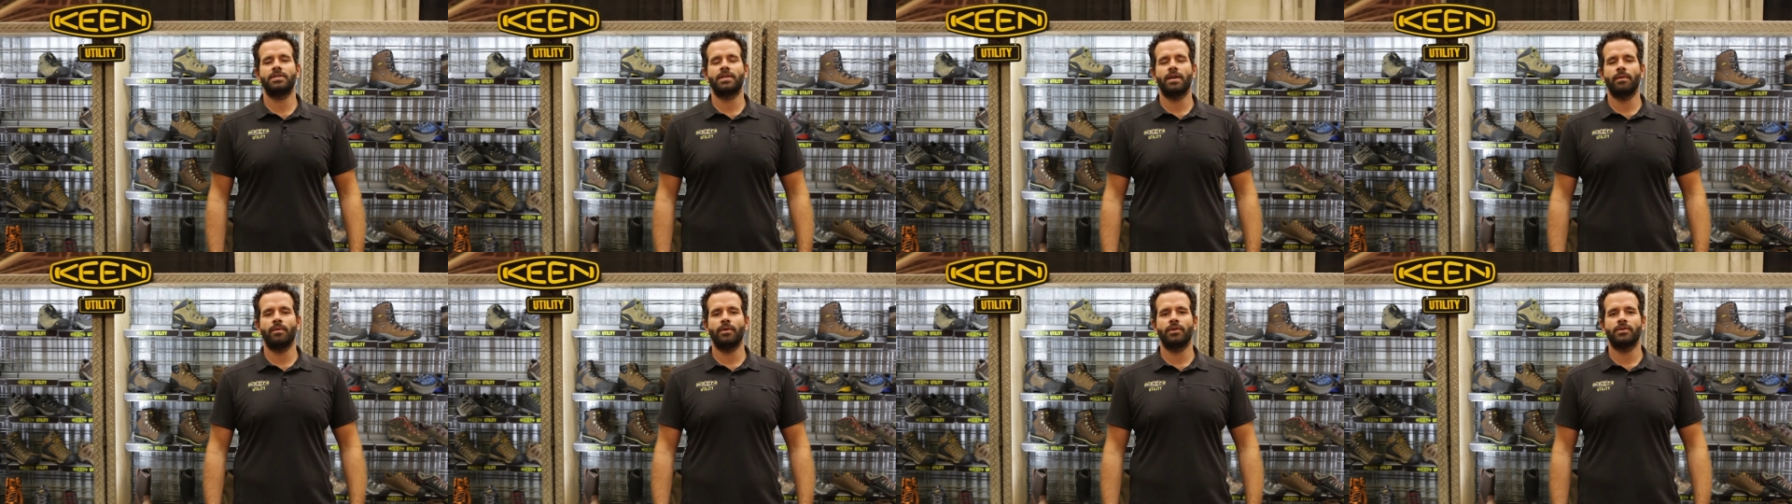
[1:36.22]

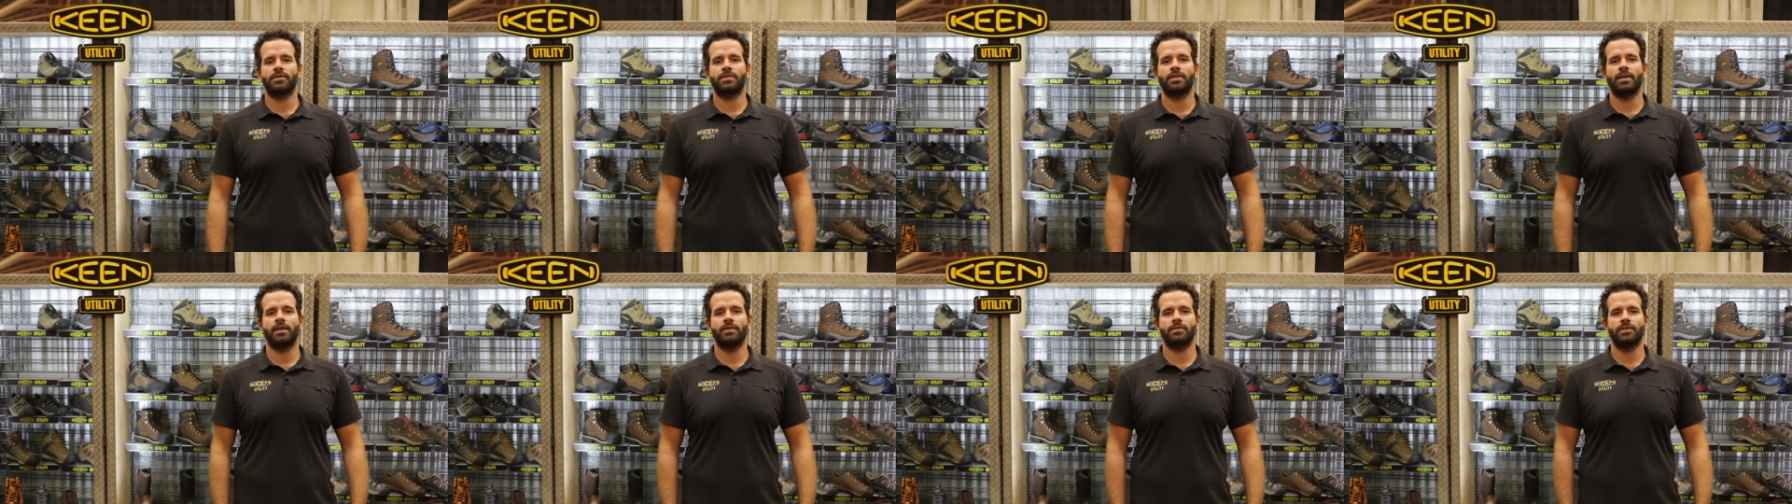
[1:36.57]
get with your
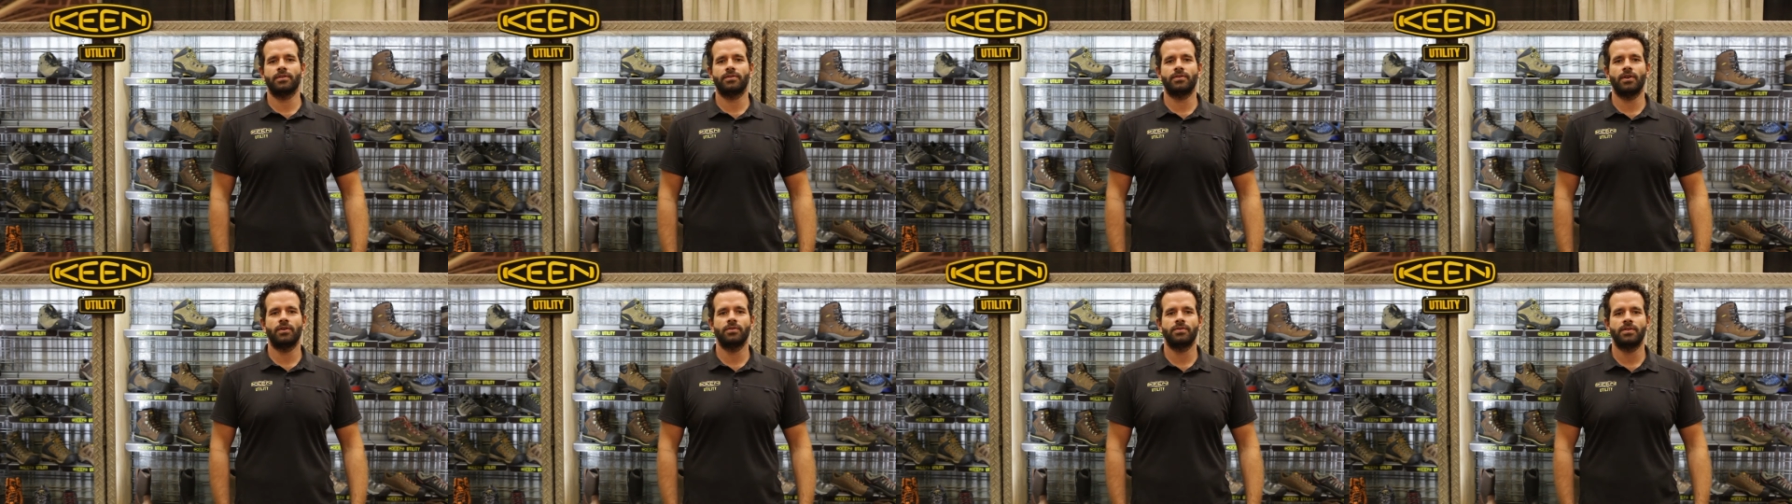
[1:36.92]
sales
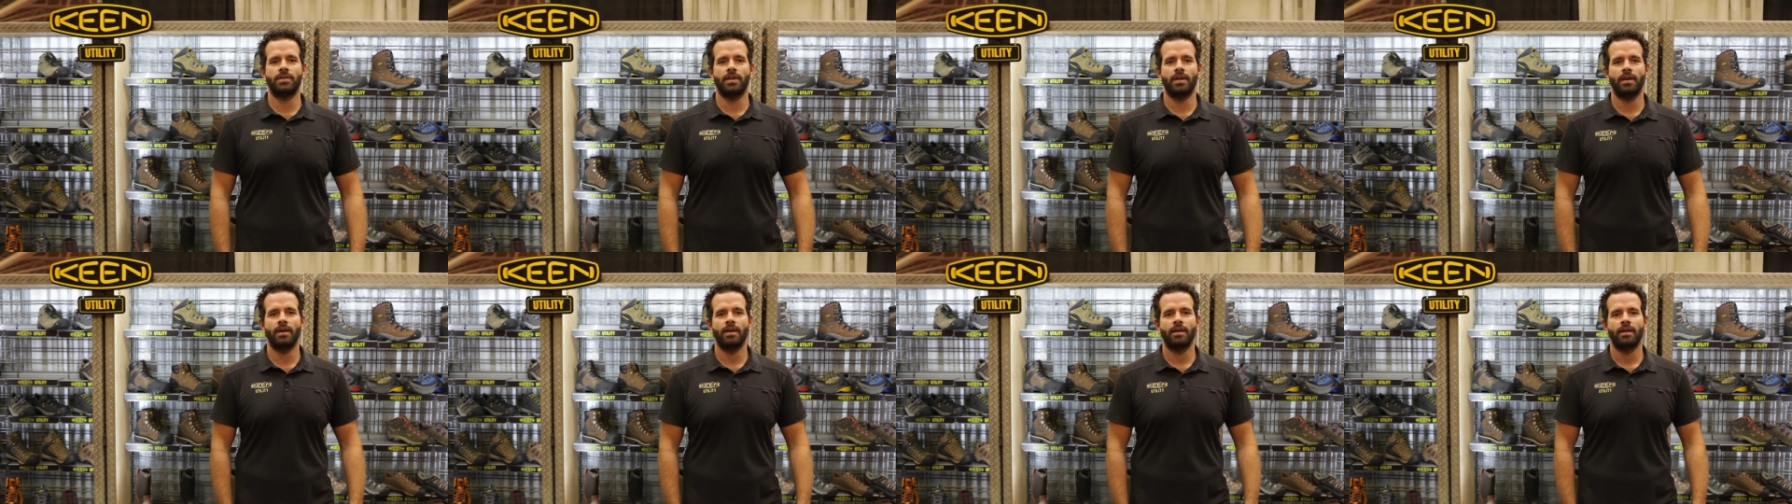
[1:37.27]

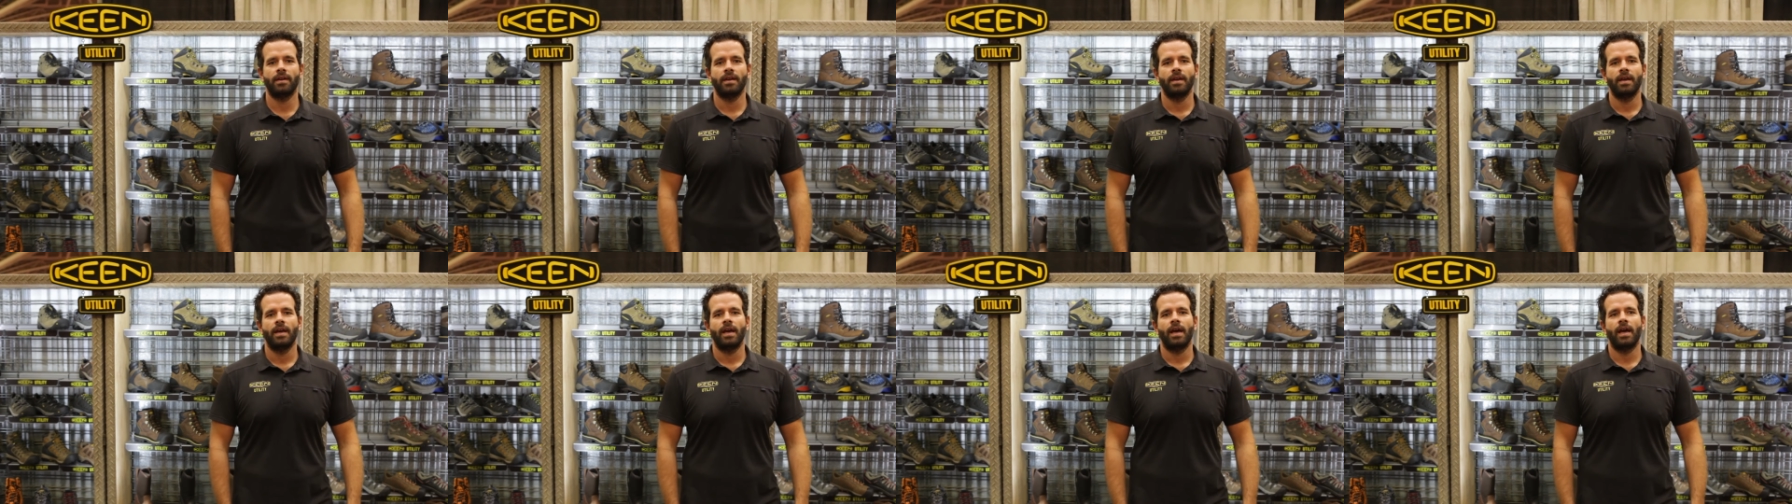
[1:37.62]
associate.
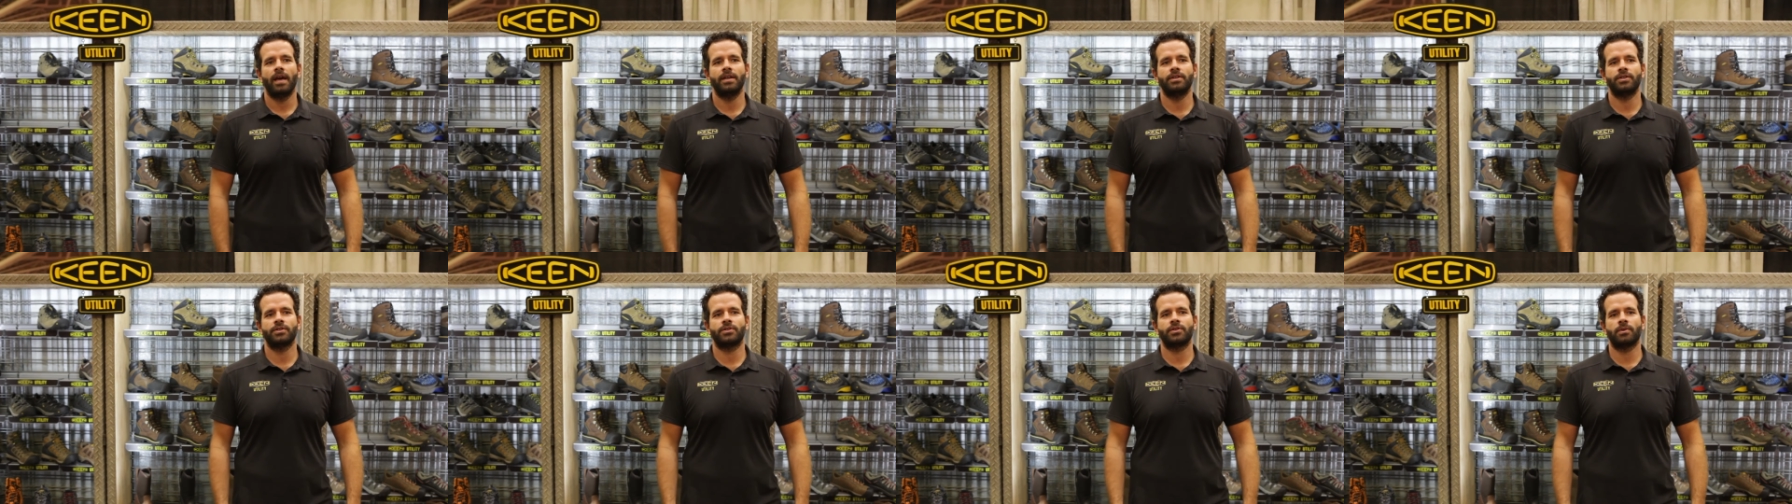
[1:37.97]

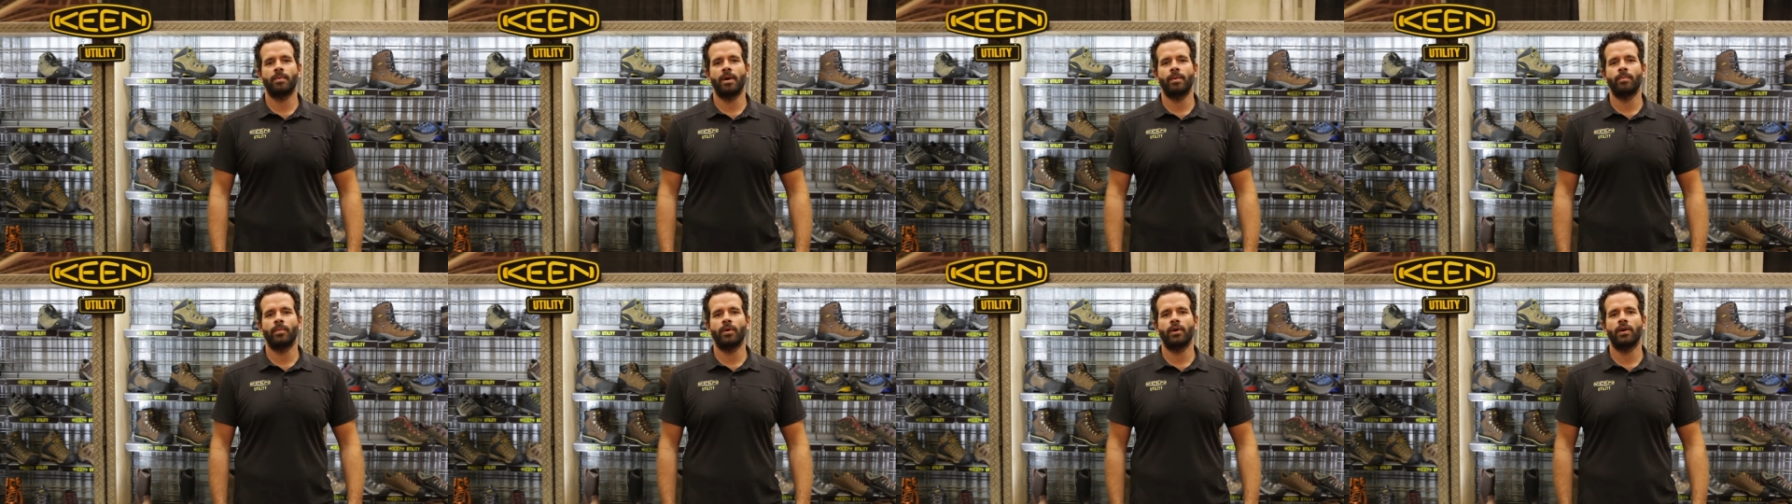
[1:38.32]
And just
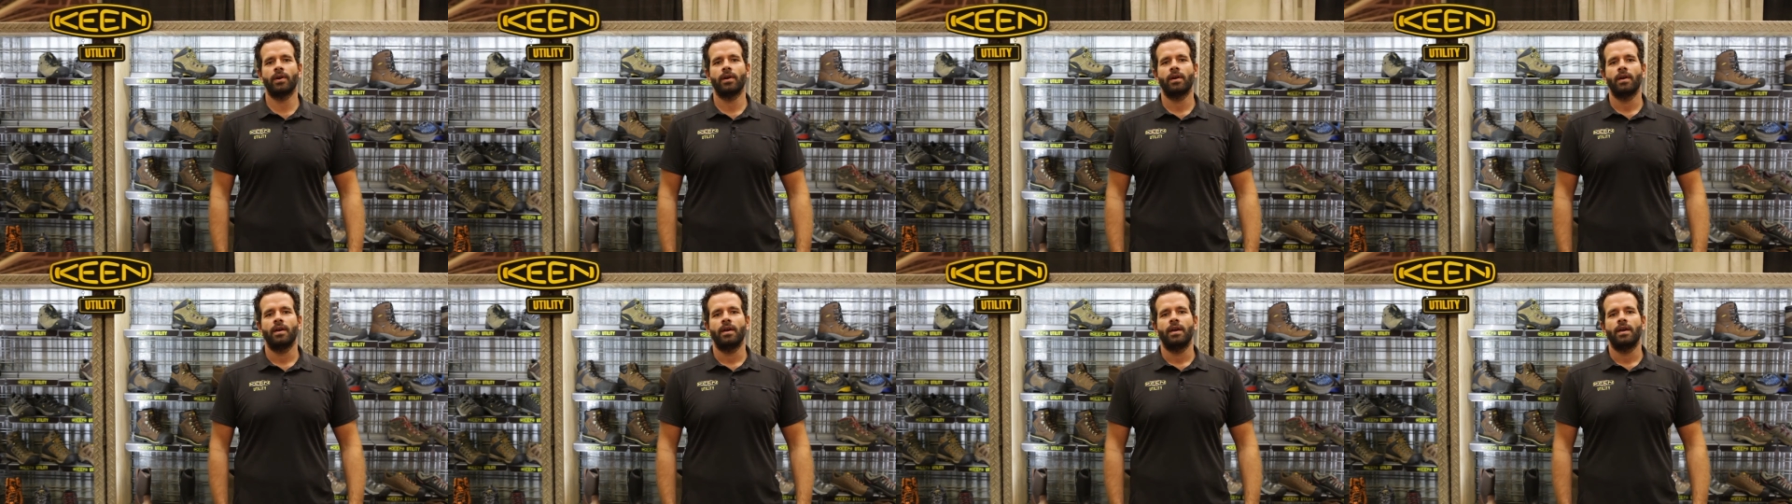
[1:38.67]
remember,